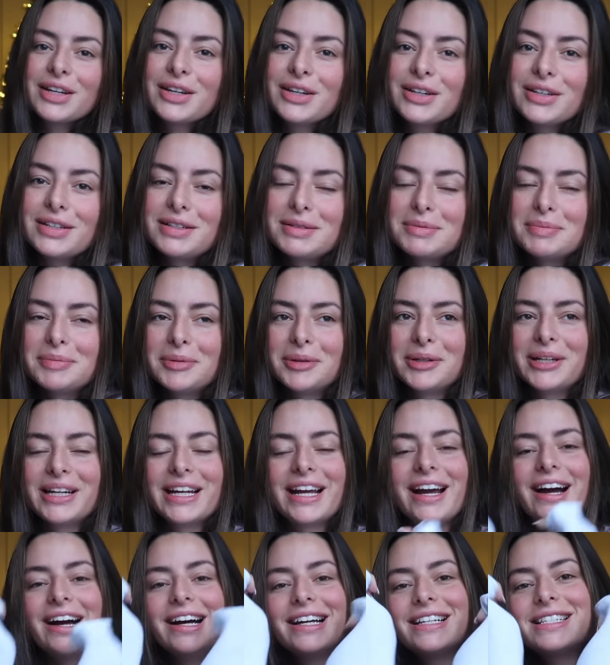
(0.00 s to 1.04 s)
Good morning
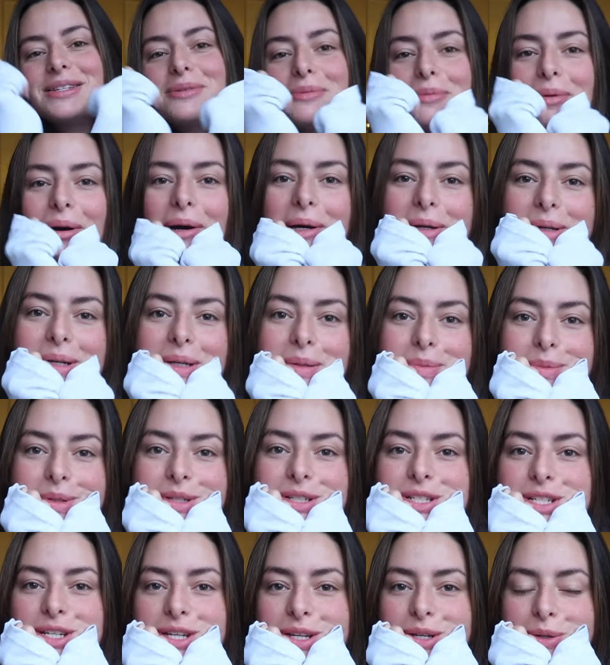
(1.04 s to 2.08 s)
guys, welcome
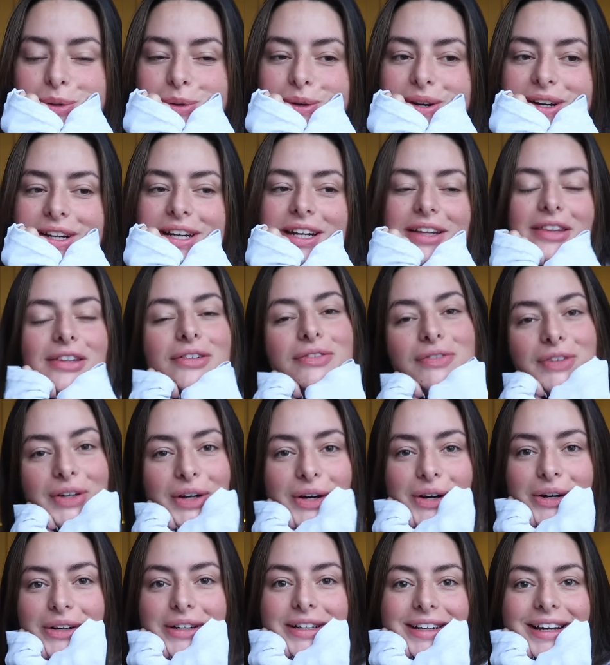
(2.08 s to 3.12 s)
to another
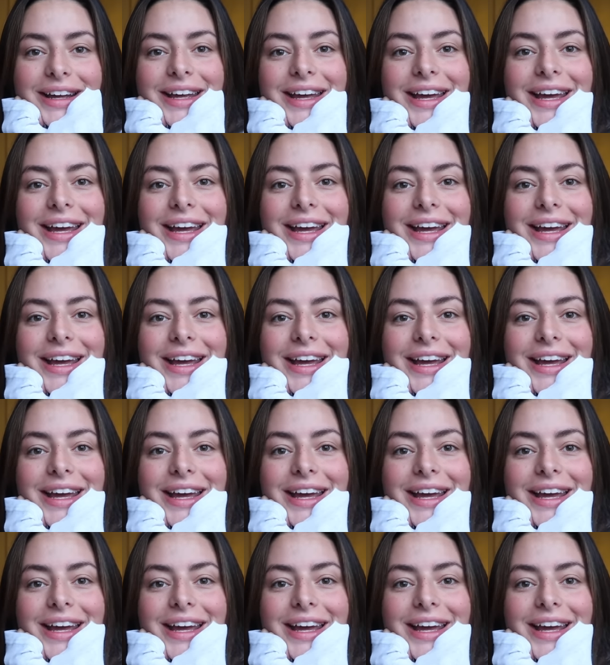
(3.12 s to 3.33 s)
vlog.